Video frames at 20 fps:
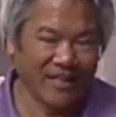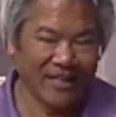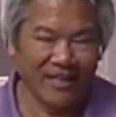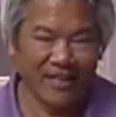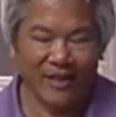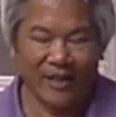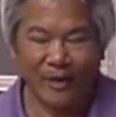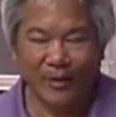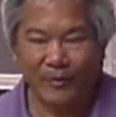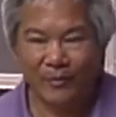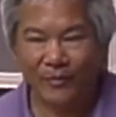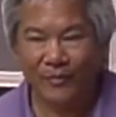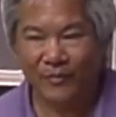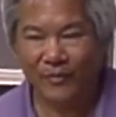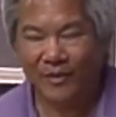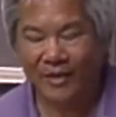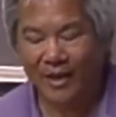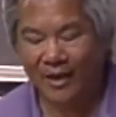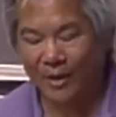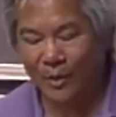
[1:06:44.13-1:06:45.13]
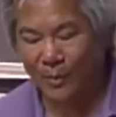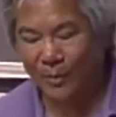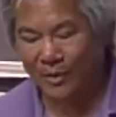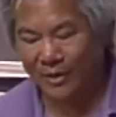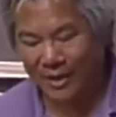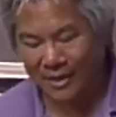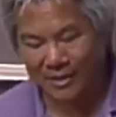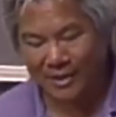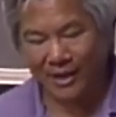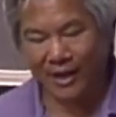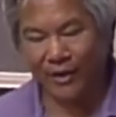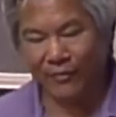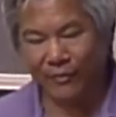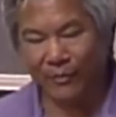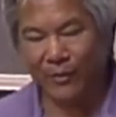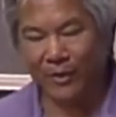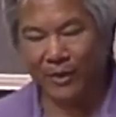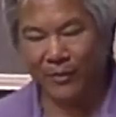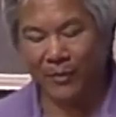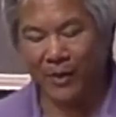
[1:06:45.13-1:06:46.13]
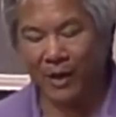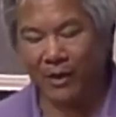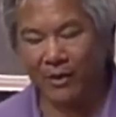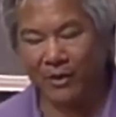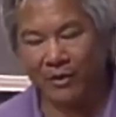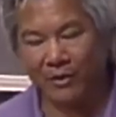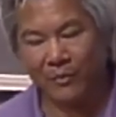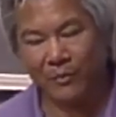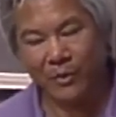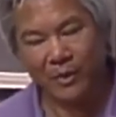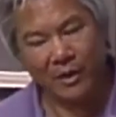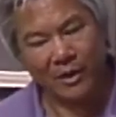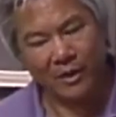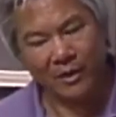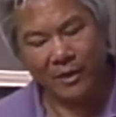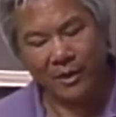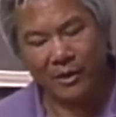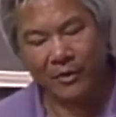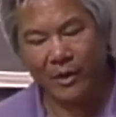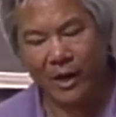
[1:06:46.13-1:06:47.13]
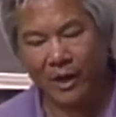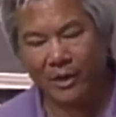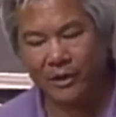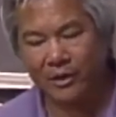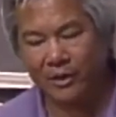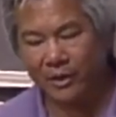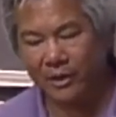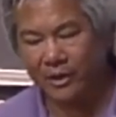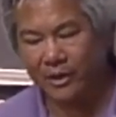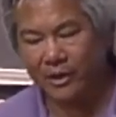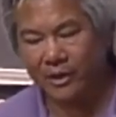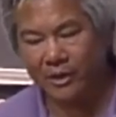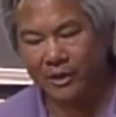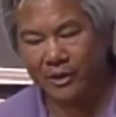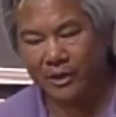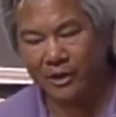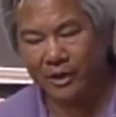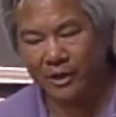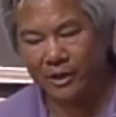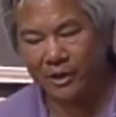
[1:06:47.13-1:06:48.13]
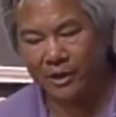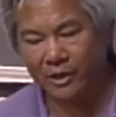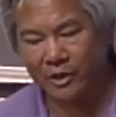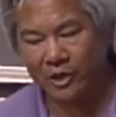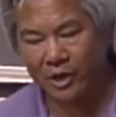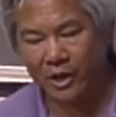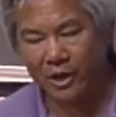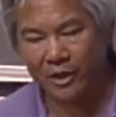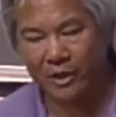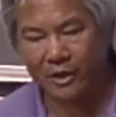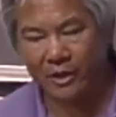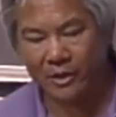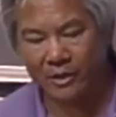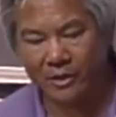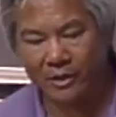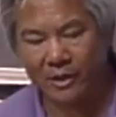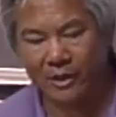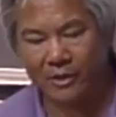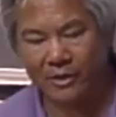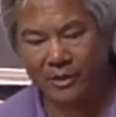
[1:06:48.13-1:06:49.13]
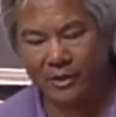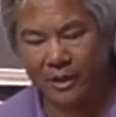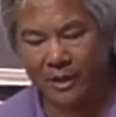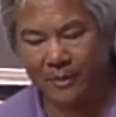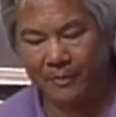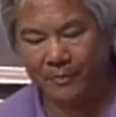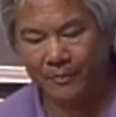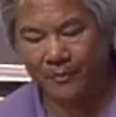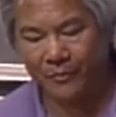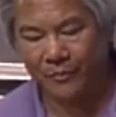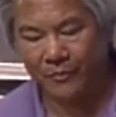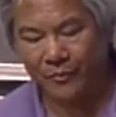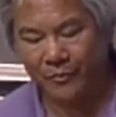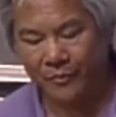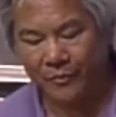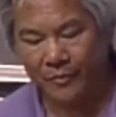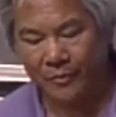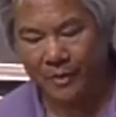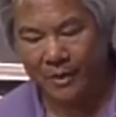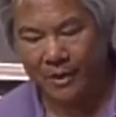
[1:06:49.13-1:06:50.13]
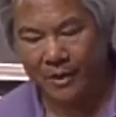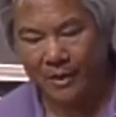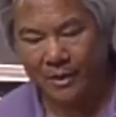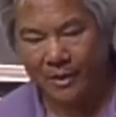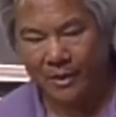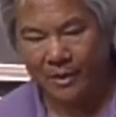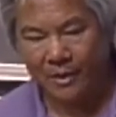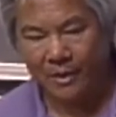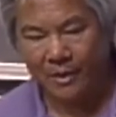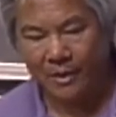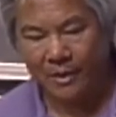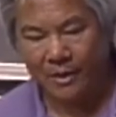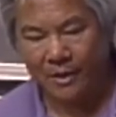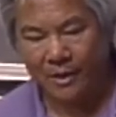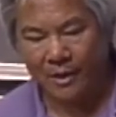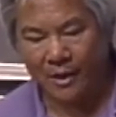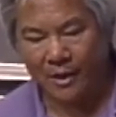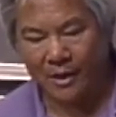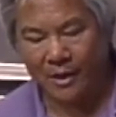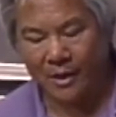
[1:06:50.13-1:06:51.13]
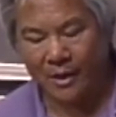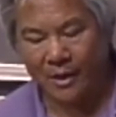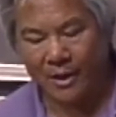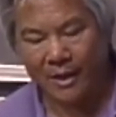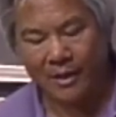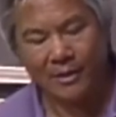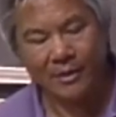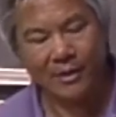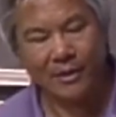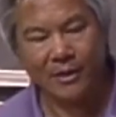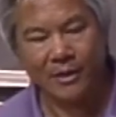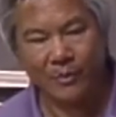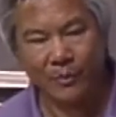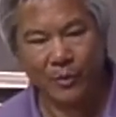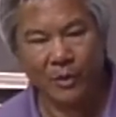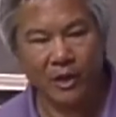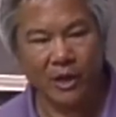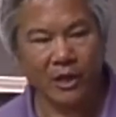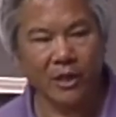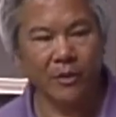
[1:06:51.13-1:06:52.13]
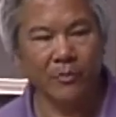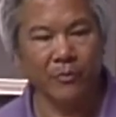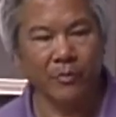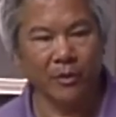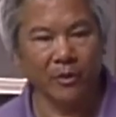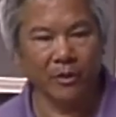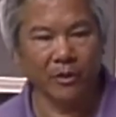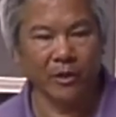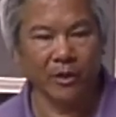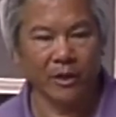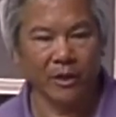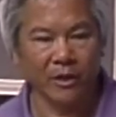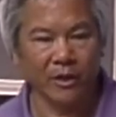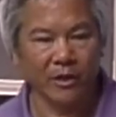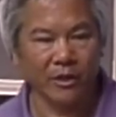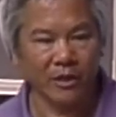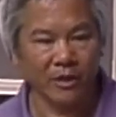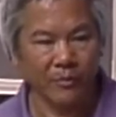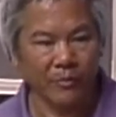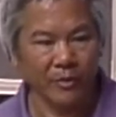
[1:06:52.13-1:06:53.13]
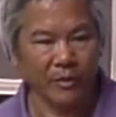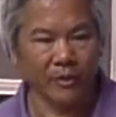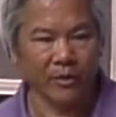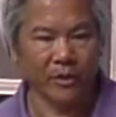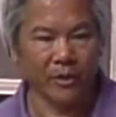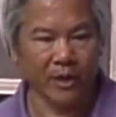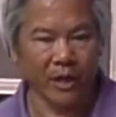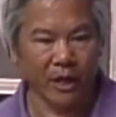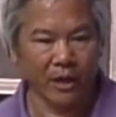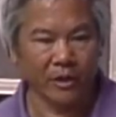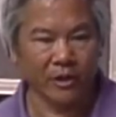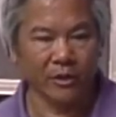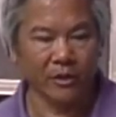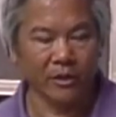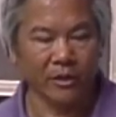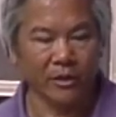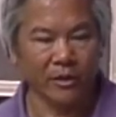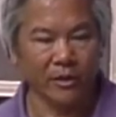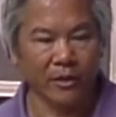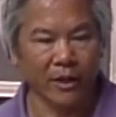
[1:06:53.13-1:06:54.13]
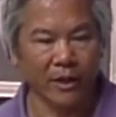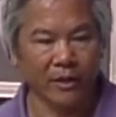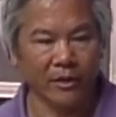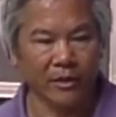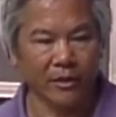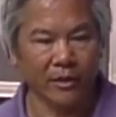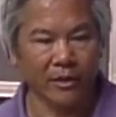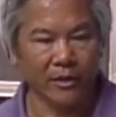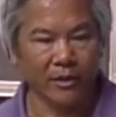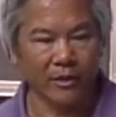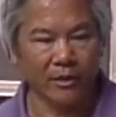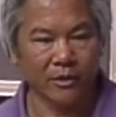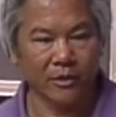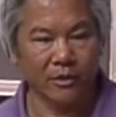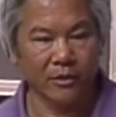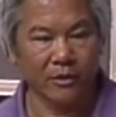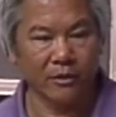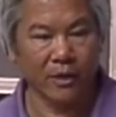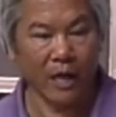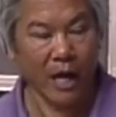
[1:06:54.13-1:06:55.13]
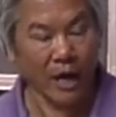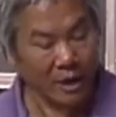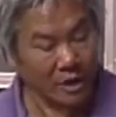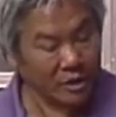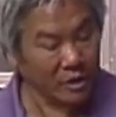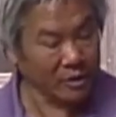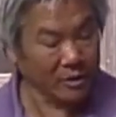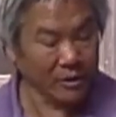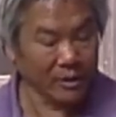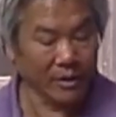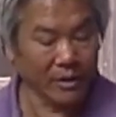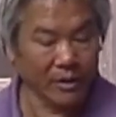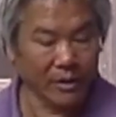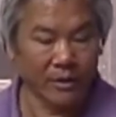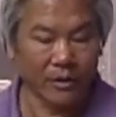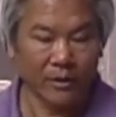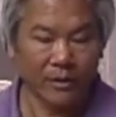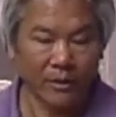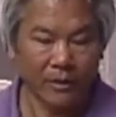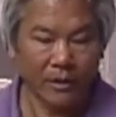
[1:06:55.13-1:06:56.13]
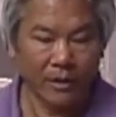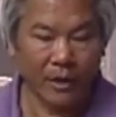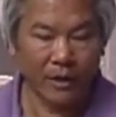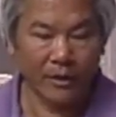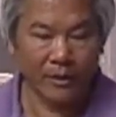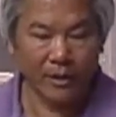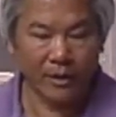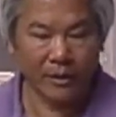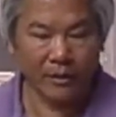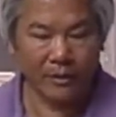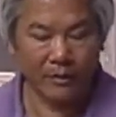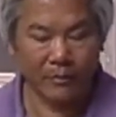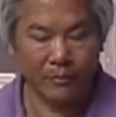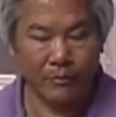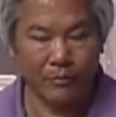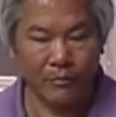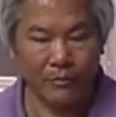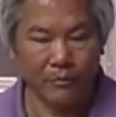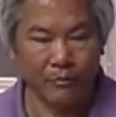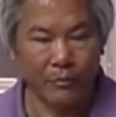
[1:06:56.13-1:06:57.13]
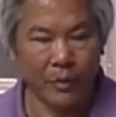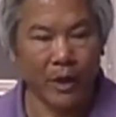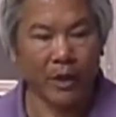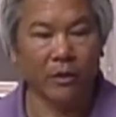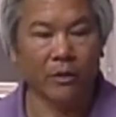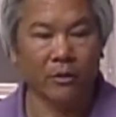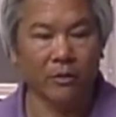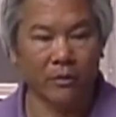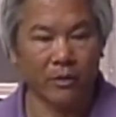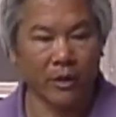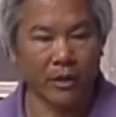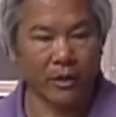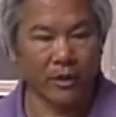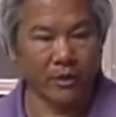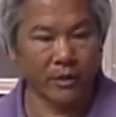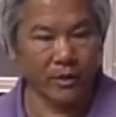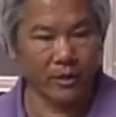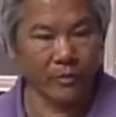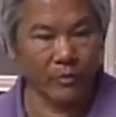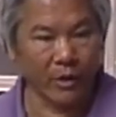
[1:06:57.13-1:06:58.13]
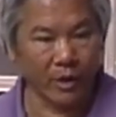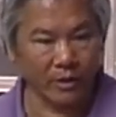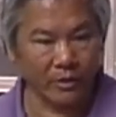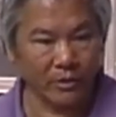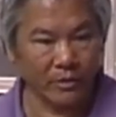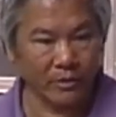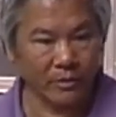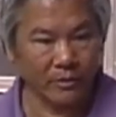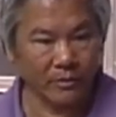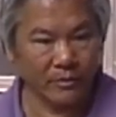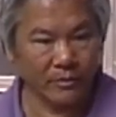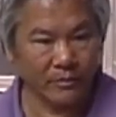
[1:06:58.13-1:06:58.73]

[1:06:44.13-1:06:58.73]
Um, and nobody likes the government in power. But you know, actually, it, it, in China, it's it's um, I guess it's the predictability and the stability actually that is actually I think better than in the U.S.